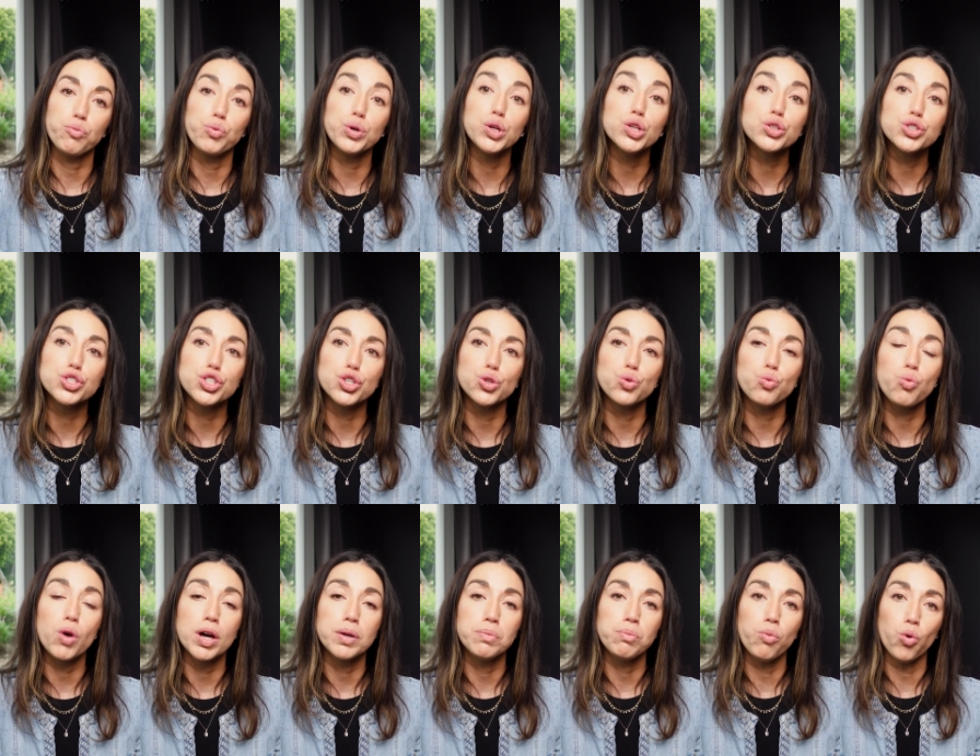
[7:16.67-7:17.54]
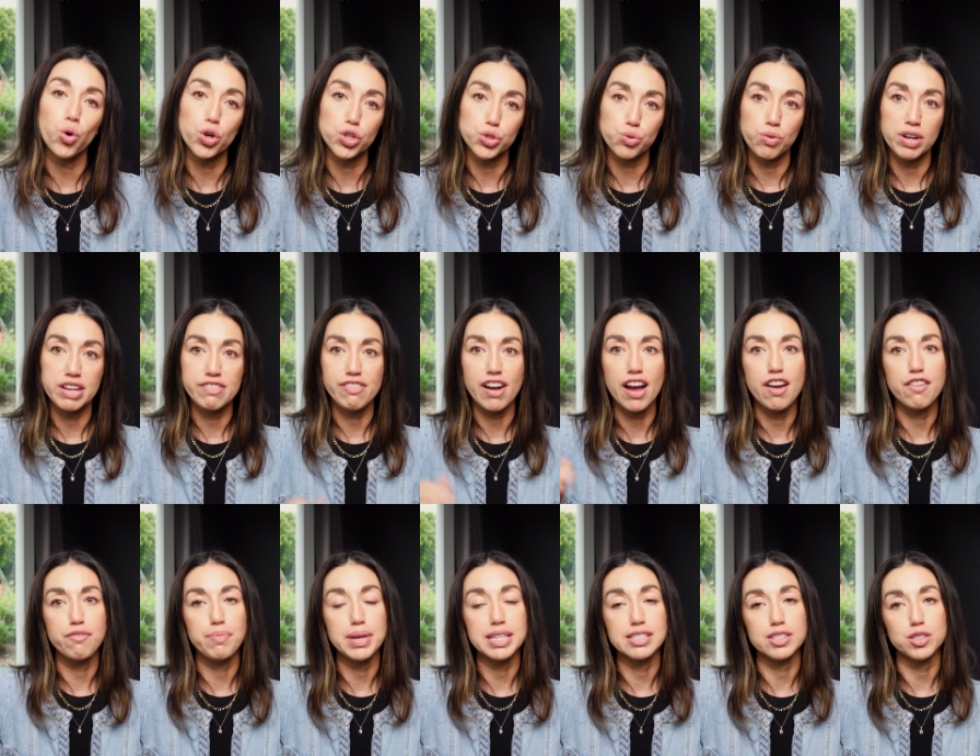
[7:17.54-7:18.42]
will do one more
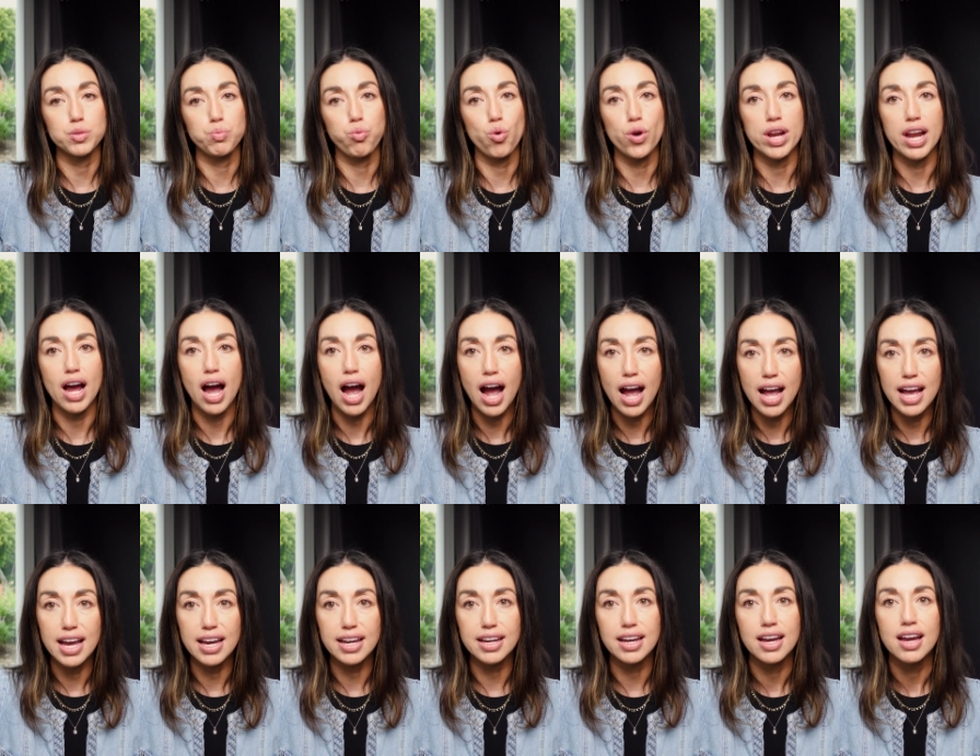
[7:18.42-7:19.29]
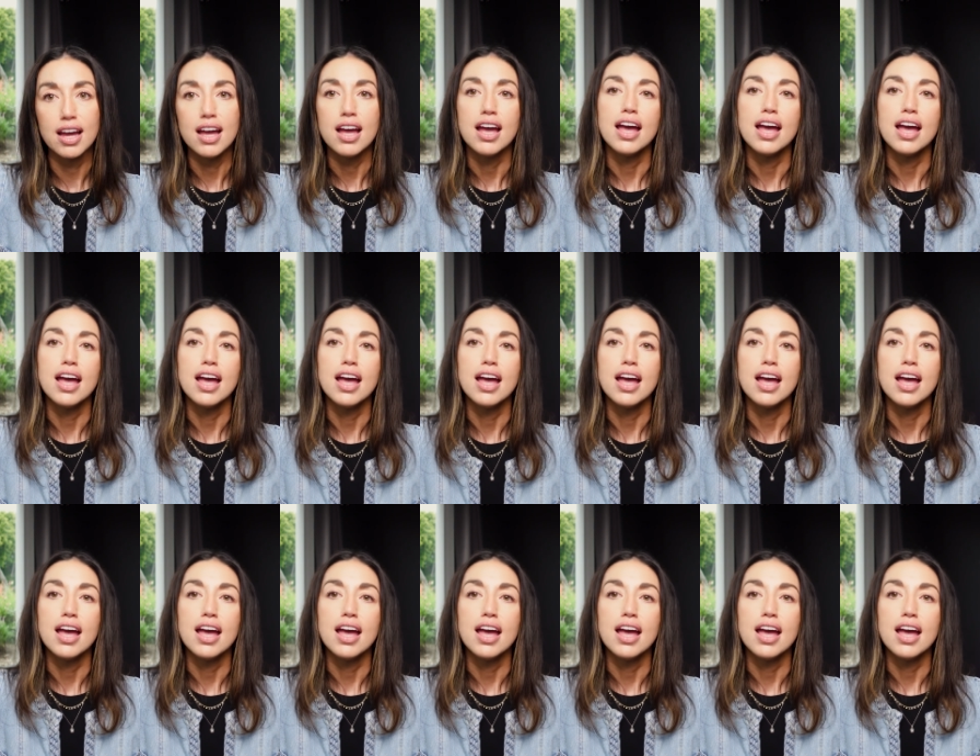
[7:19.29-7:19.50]
25 basis point hike